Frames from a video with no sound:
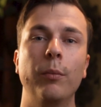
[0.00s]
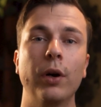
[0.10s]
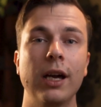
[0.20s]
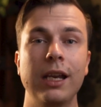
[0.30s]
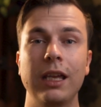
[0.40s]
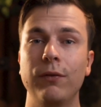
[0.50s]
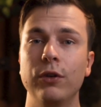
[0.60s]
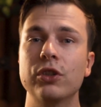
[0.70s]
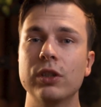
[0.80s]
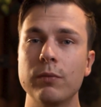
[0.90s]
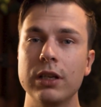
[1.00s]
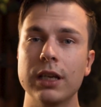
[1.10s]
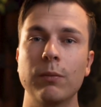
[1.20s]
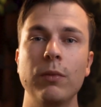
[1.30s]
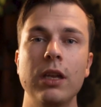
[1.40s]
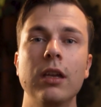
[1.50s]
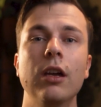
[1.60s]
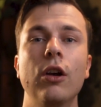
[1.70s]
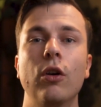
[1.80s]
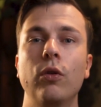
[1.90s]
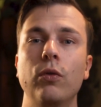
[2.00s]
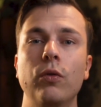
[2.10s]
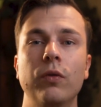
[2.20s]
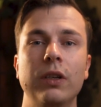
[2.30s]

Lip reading: But if you're somebody like me who